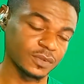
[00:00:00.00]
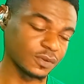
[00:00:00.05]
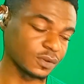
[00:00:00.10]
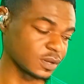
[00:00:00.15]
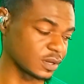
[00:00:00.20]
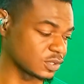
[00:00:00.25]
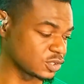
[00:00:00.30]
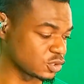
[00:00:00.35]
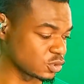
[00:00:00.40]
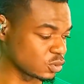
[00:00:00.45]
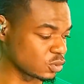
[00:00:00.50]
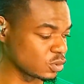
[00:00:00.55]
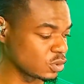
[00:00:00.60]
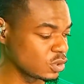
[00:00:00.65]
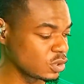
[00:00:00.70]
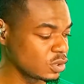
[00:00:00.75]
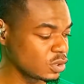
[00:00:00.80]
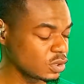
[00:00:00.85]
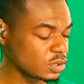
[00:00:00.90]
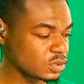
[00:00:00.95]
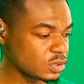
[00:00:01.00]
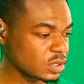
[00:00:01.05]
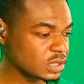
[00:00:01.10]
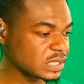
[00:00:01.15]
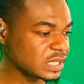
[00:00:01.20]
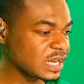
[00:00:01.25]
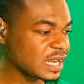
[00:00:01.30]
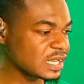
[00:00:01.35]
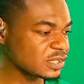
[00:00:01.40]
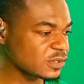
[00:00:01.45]
Okay, so do
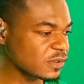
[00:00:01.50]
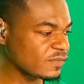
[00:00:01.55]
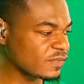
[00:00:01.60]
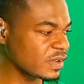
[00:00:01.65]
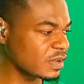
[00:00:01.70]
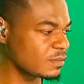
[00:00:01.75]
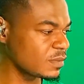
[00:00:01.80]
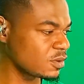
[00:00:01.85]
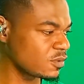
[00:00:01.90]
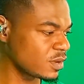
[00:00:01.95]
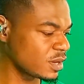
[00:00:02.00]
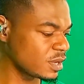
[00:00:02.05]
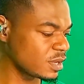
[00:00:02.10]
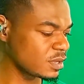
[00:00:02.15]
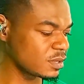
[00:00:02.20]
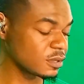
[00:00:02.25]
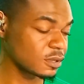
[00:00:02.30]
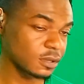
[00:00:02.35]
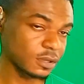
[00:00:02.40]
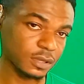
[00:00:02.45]
ti la so fa mi re.